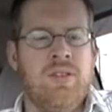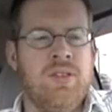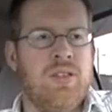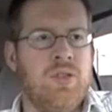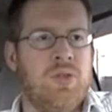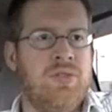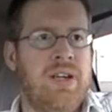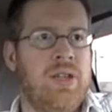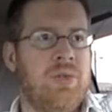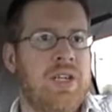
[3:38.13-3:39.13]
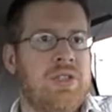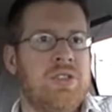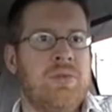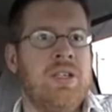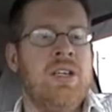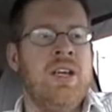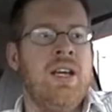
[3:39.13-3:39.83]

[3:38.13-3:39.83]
I guess ultraviolet rays or something,